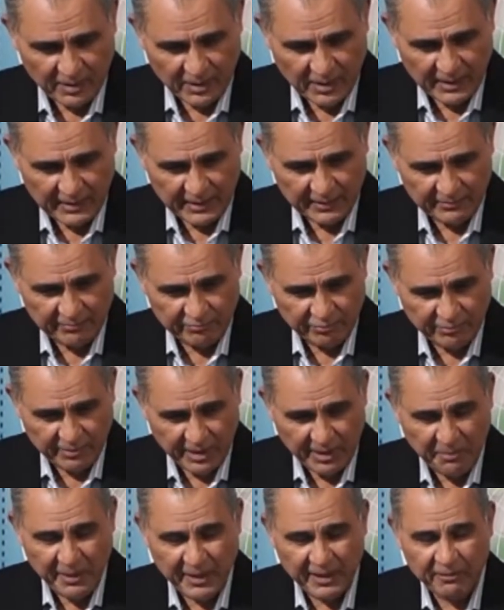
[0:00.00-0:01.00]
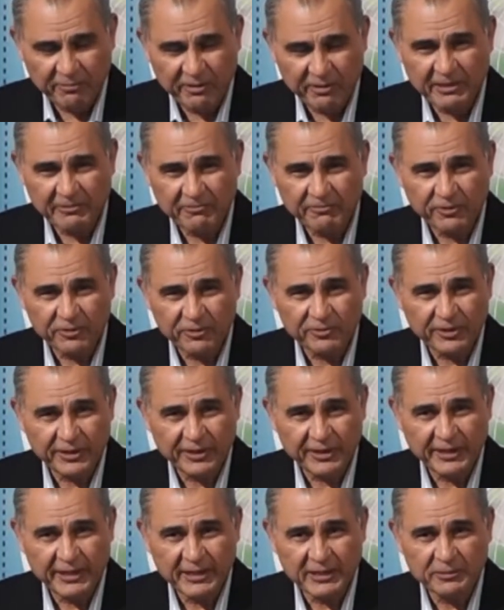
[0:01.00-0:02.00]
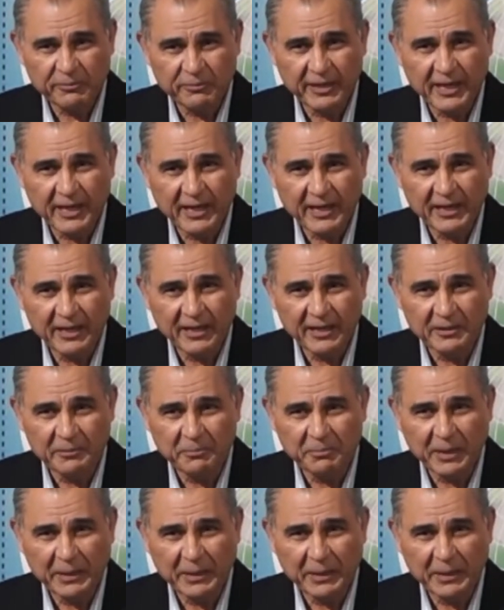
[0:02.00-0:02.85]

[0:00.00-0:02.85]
I remained with him for three years where I learned